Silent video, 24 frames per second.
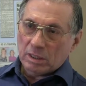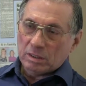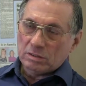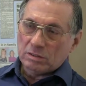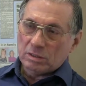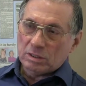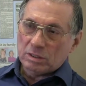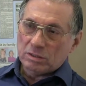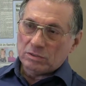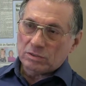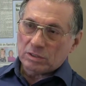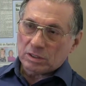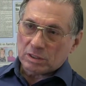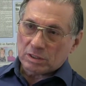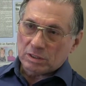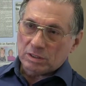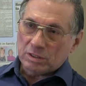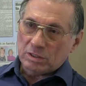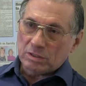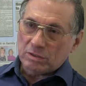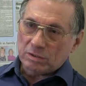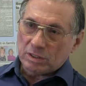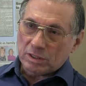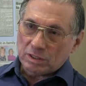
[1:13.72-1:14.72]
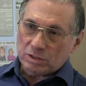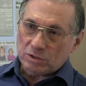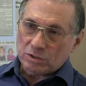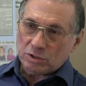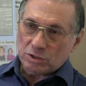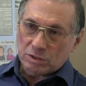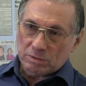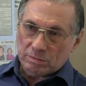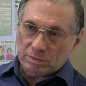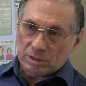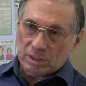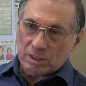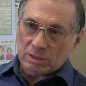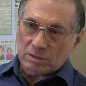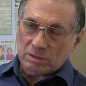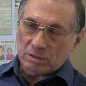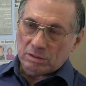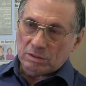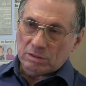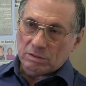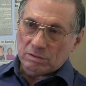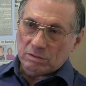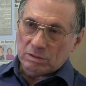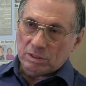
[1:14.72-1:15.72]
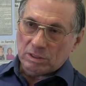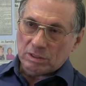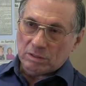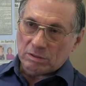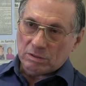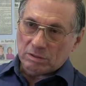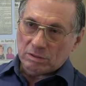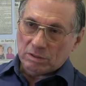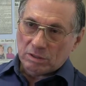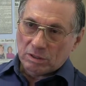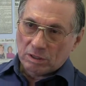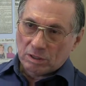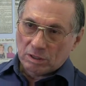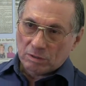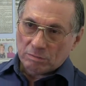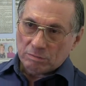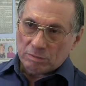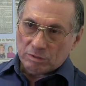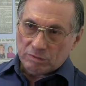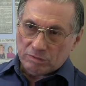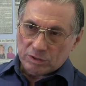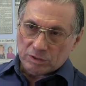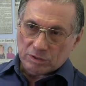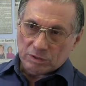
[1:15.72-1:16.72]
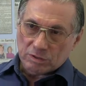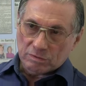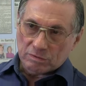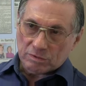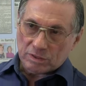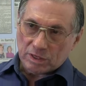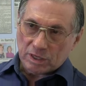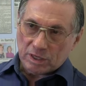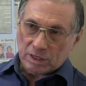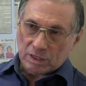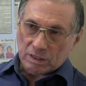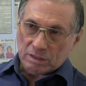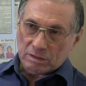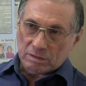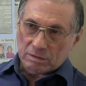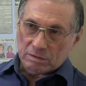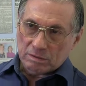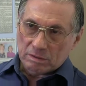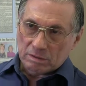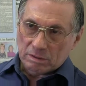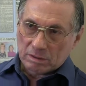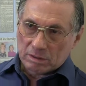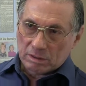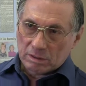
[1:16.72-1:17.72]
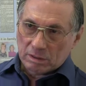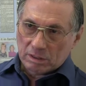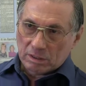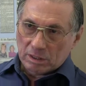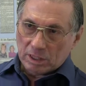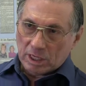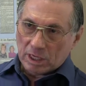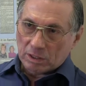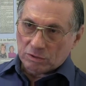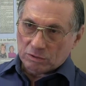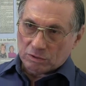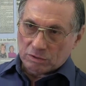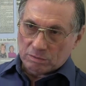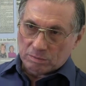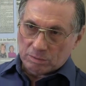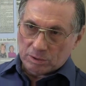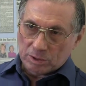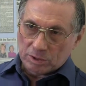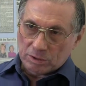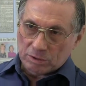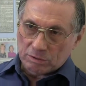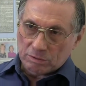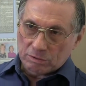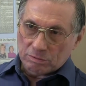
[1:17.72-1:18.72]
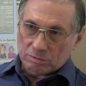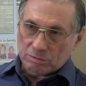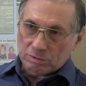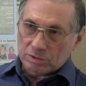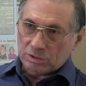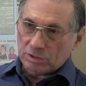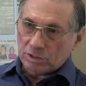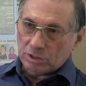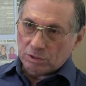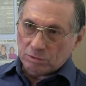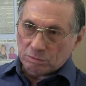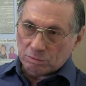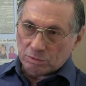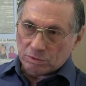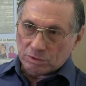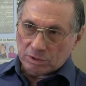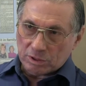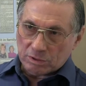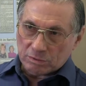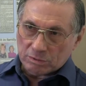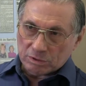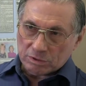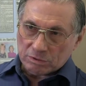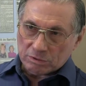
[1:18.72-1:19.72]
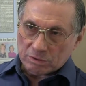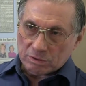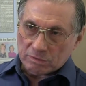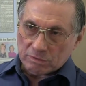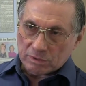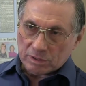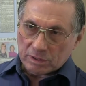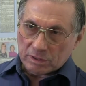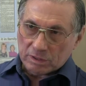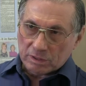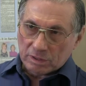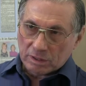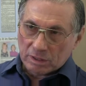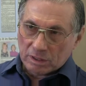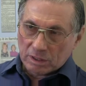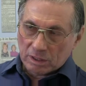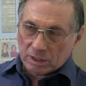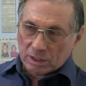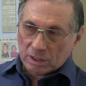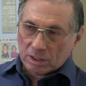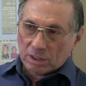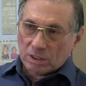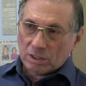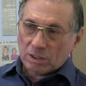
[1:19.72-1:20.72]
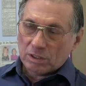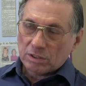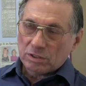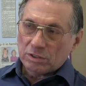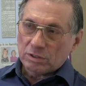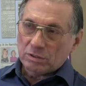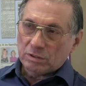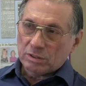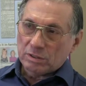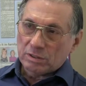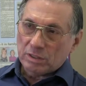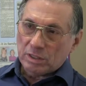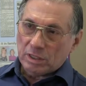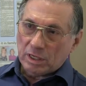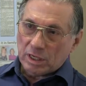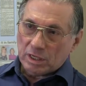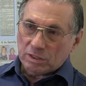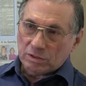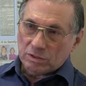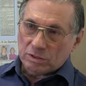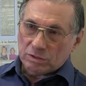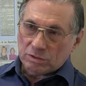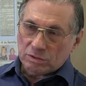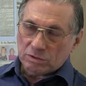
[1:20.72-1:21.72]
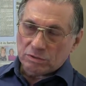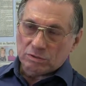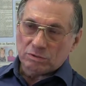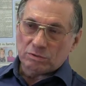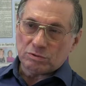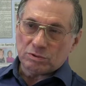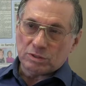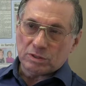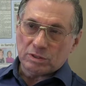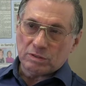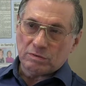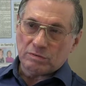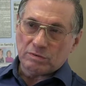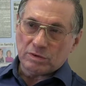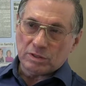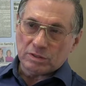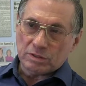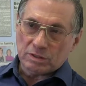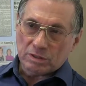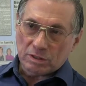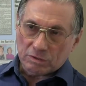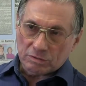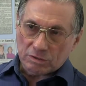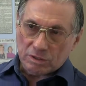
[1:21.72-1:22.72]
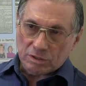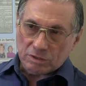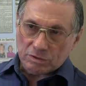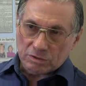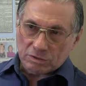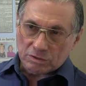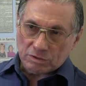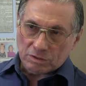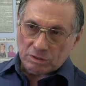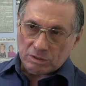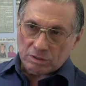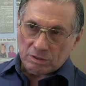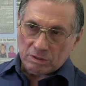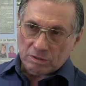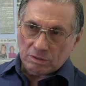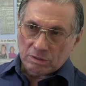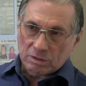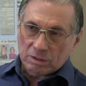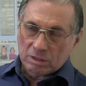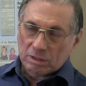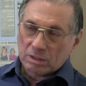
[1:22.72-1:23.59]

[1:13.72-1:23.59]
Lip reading: and then suddenly they terminated their provision of care out of the blue with no warning whatsoever. So I then had to try and find another agency.